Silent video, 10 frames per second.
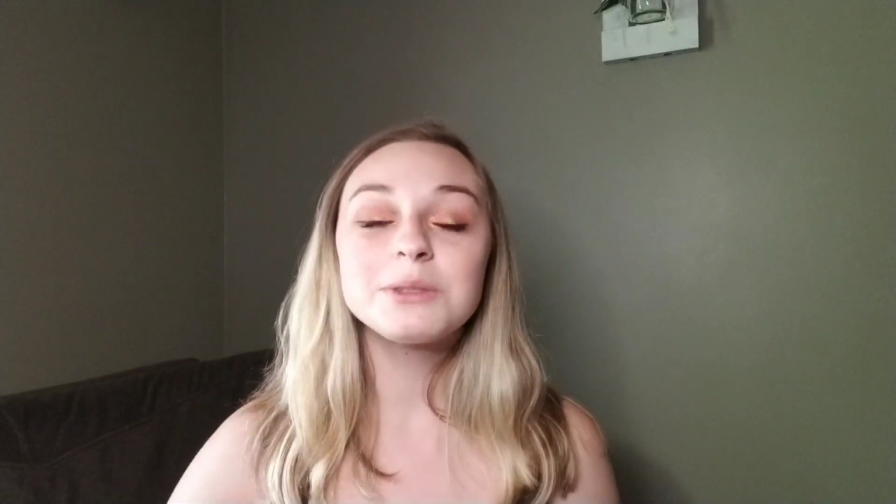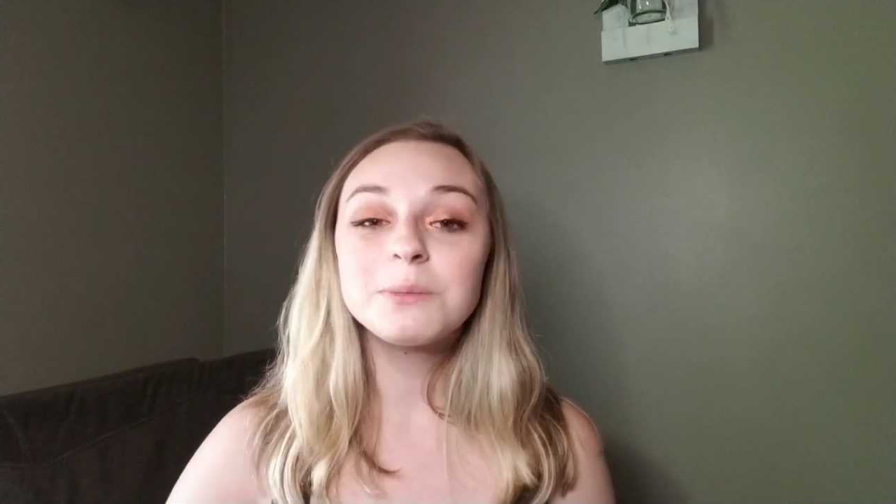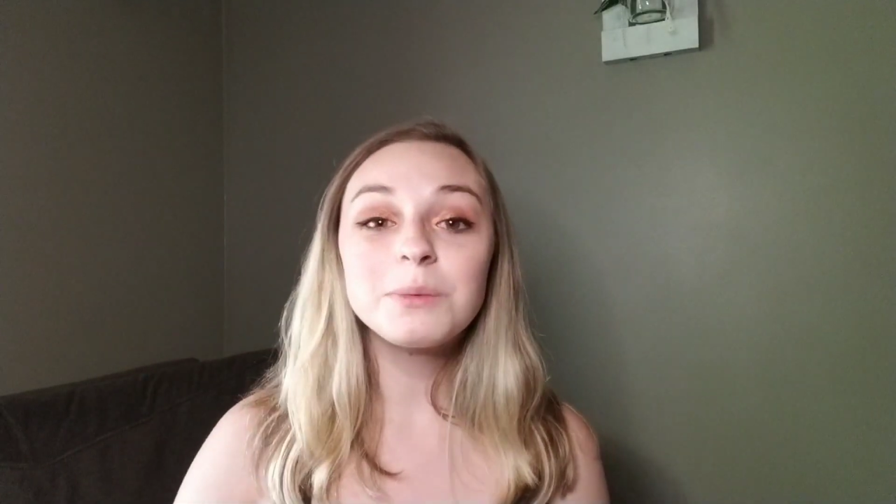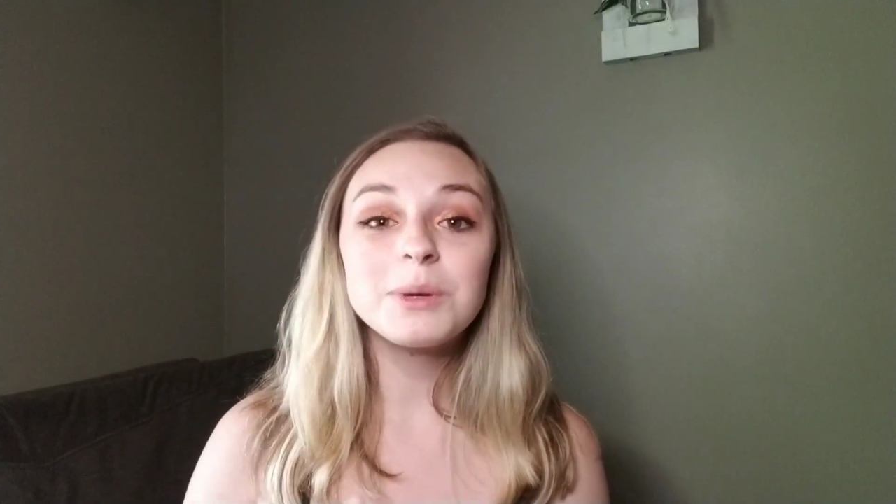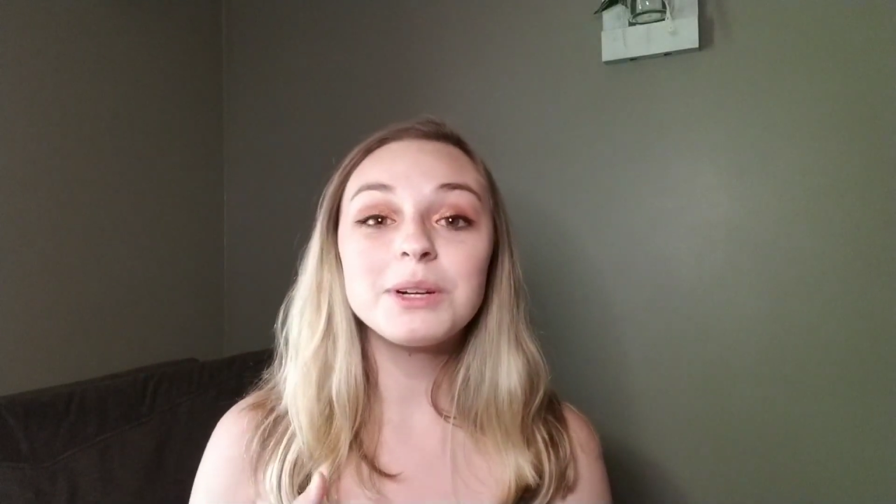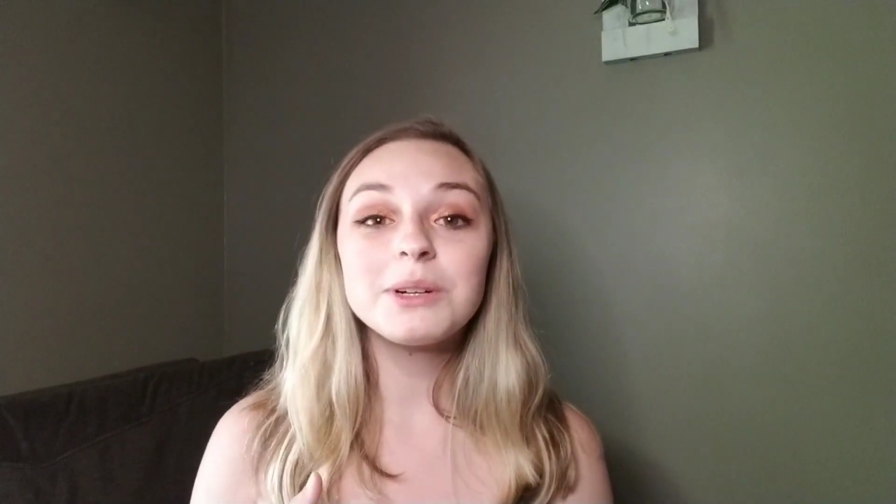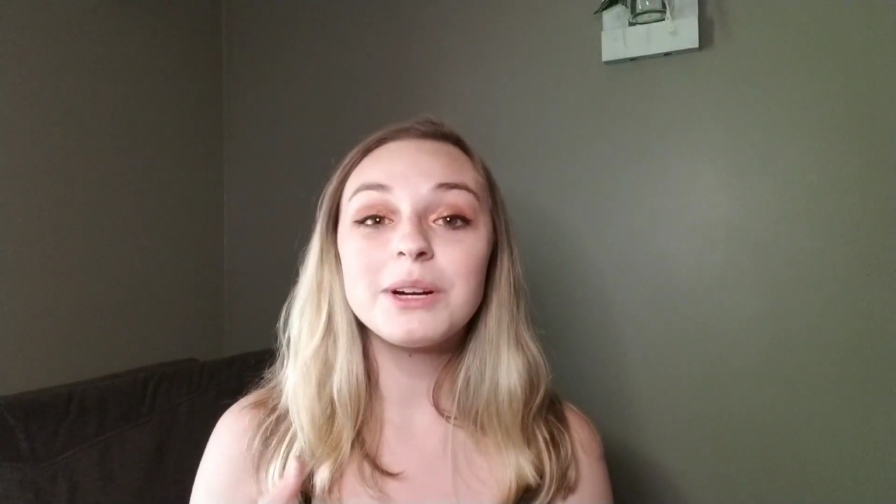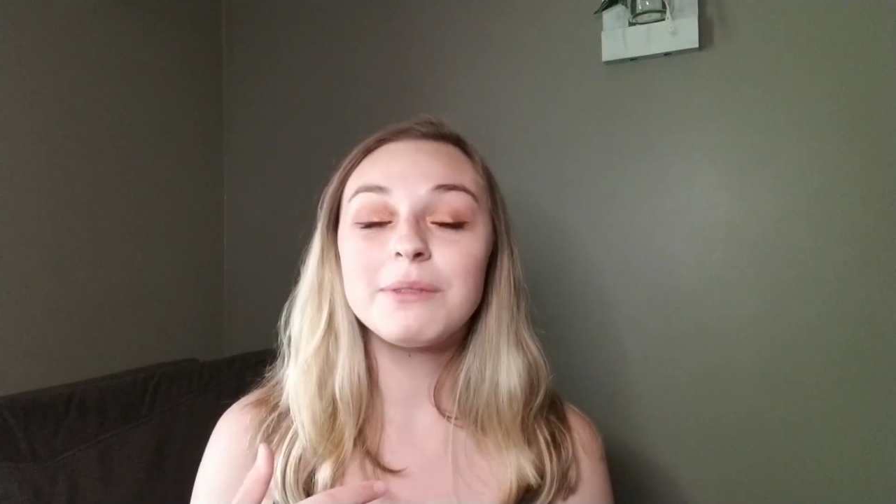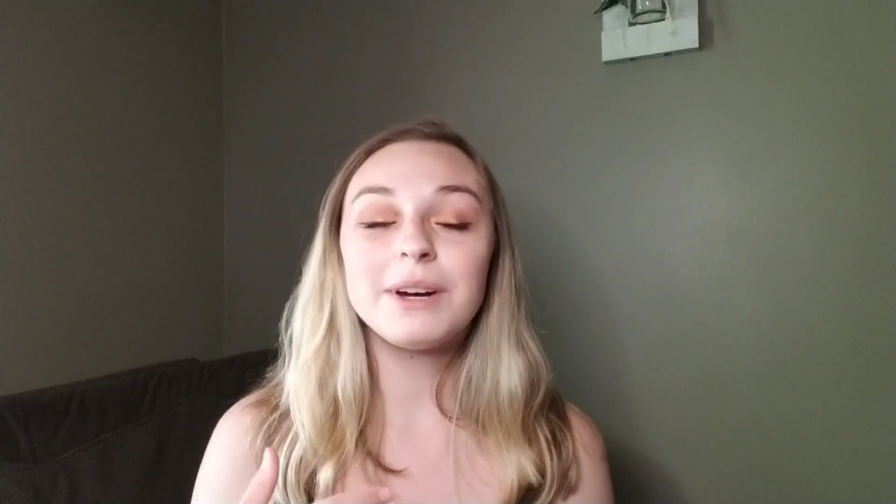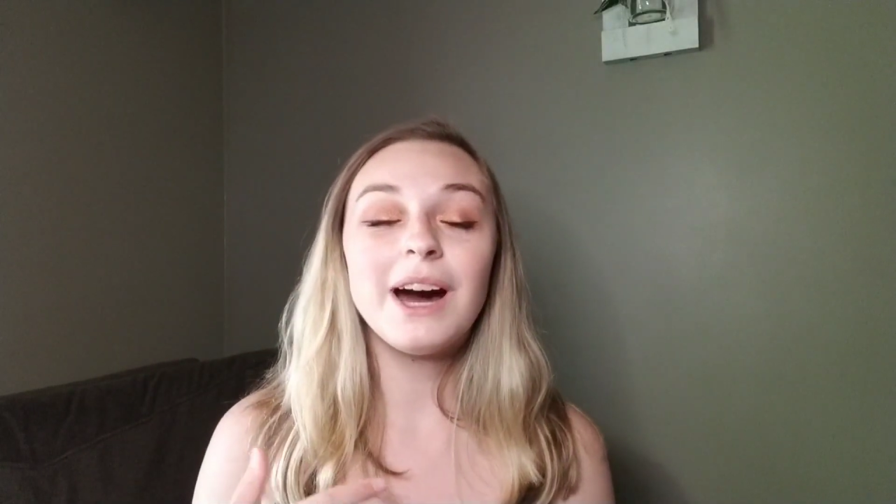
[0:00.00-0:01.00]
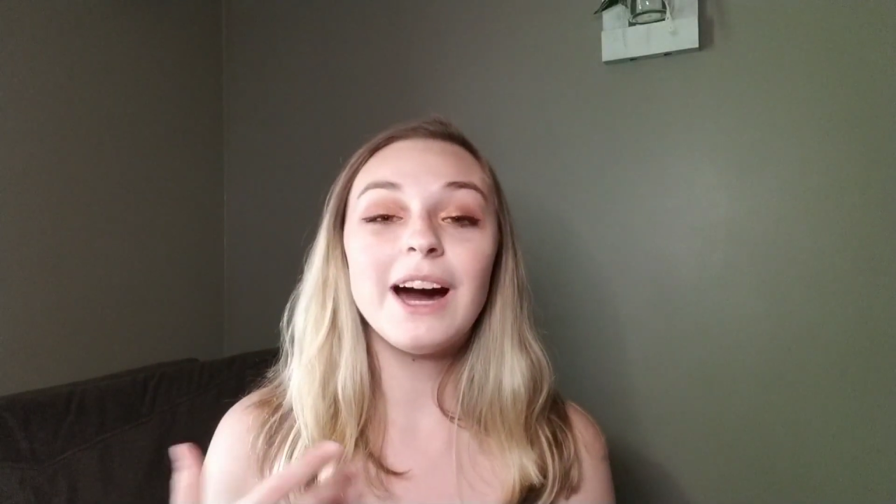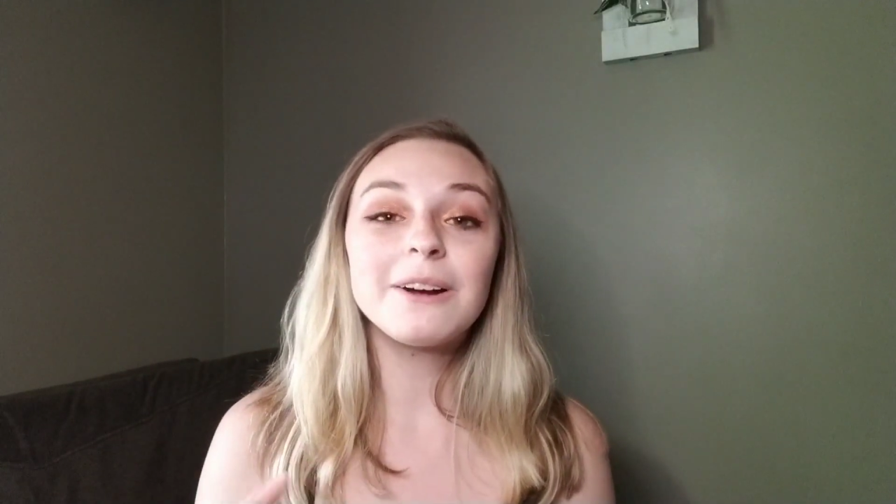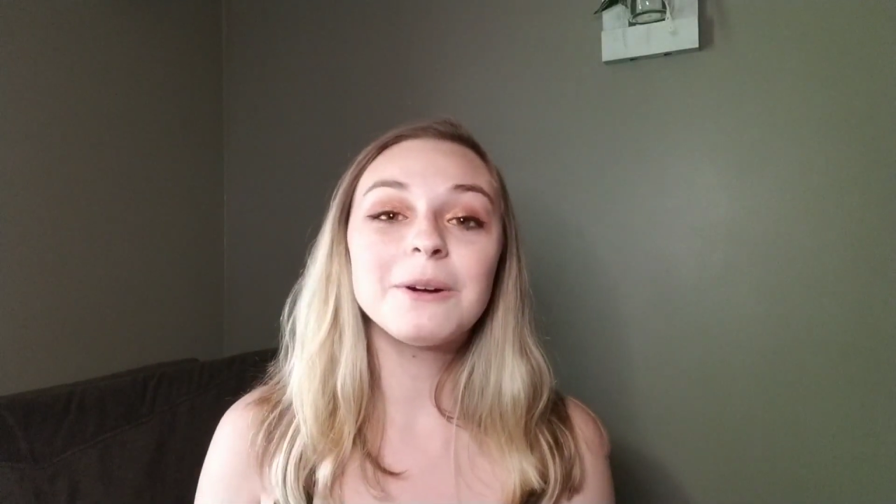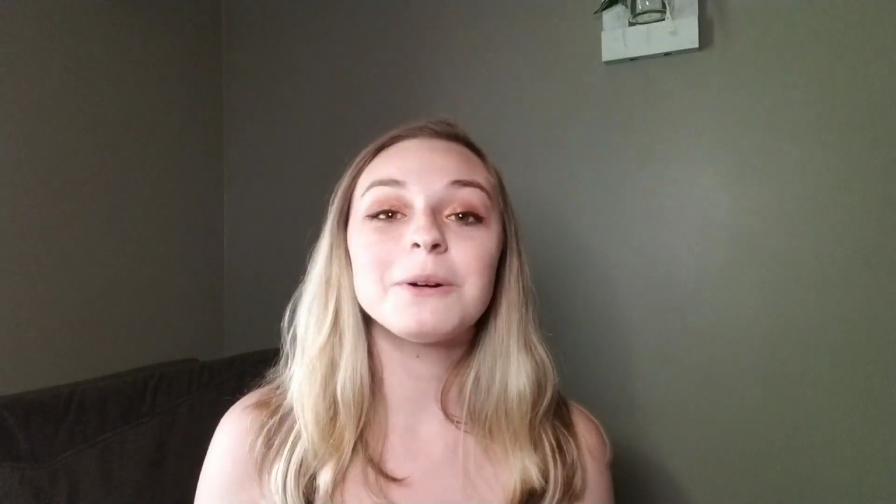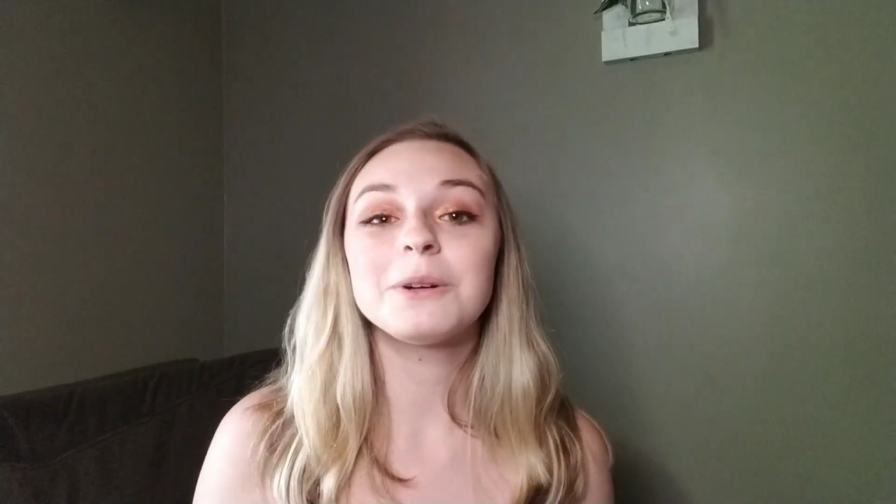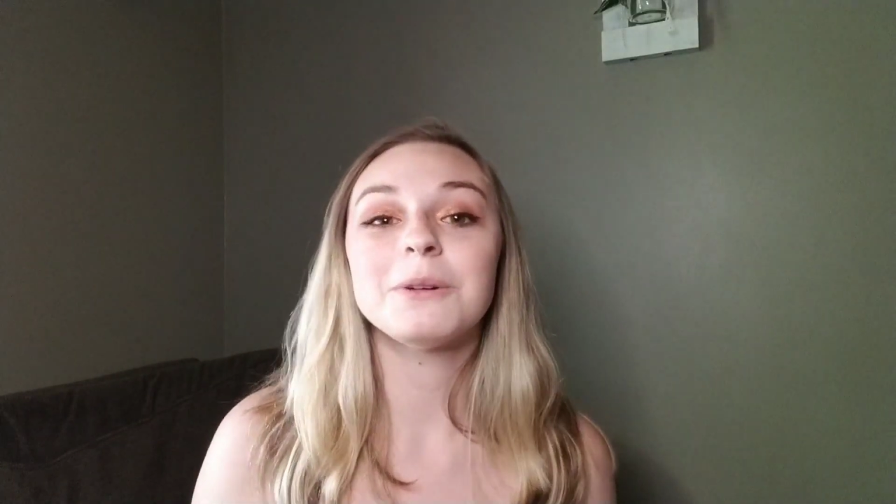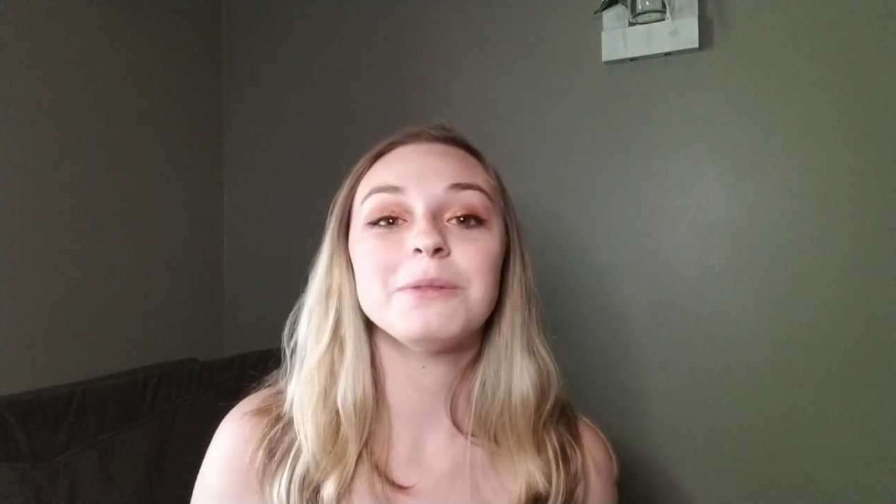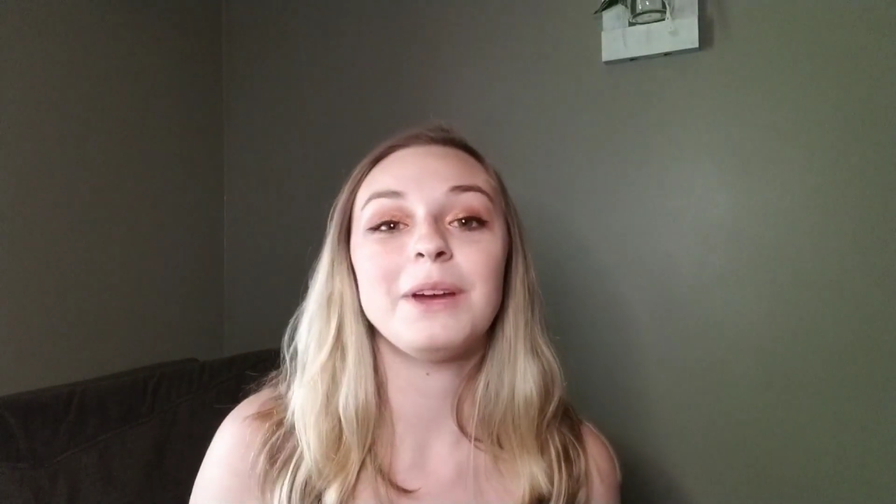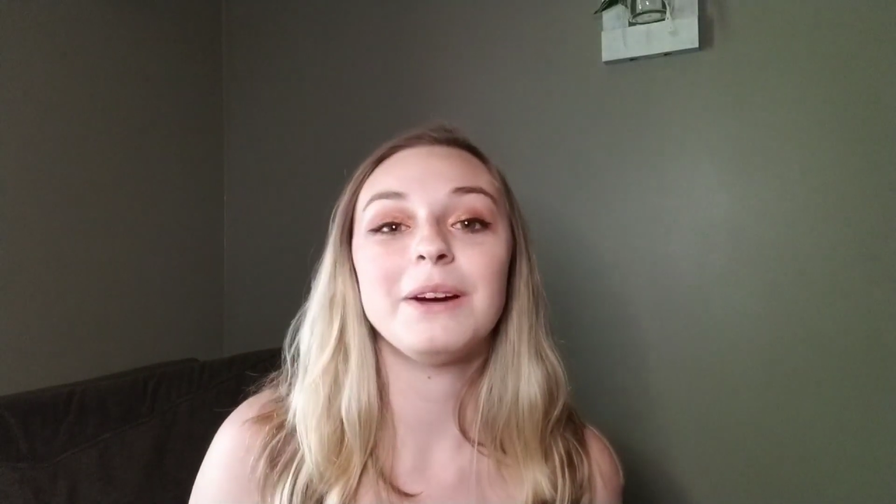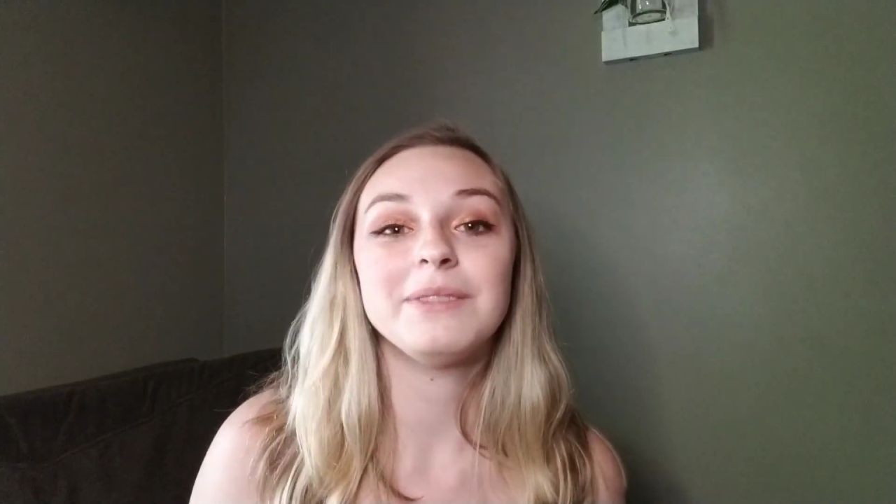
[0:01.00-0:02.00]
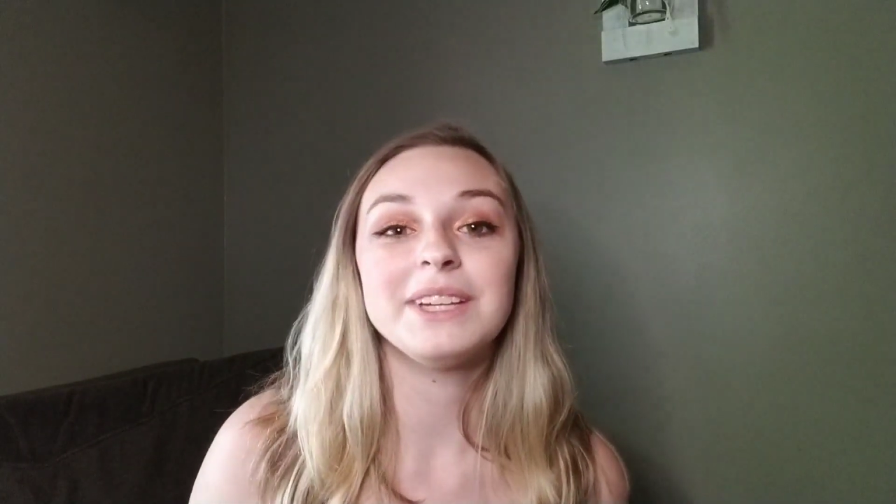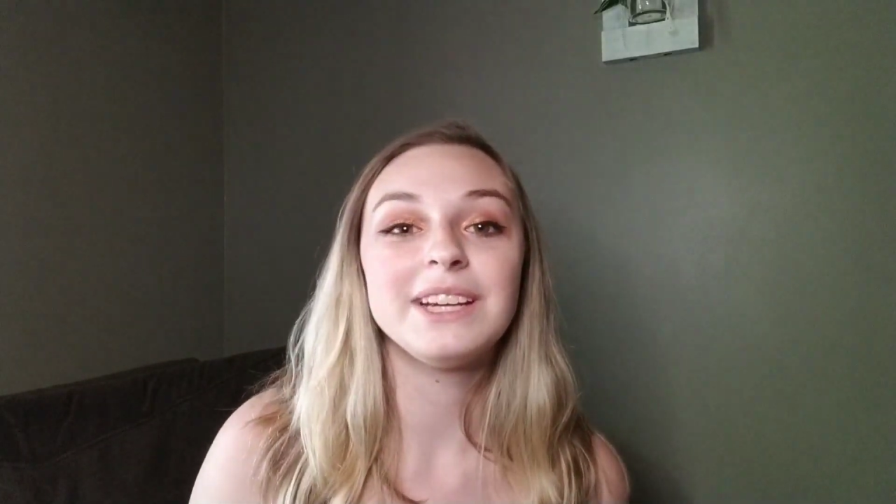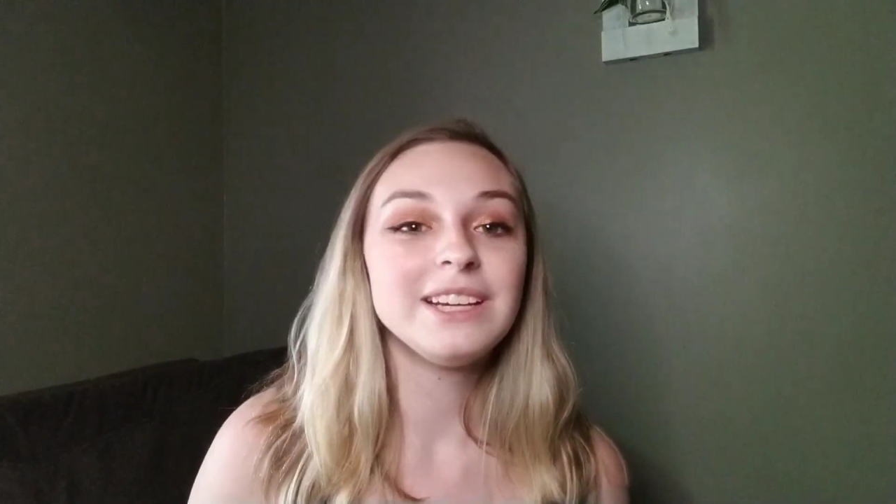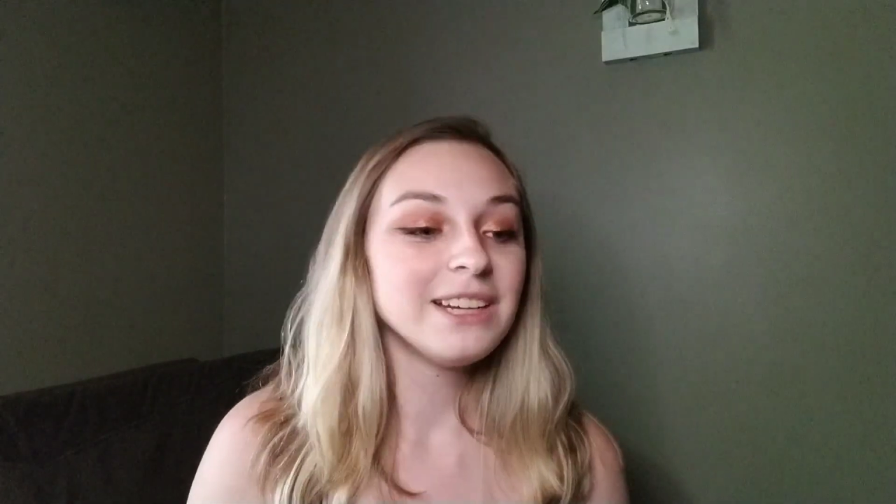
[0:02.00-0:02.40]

we're more of a hot cocoa family.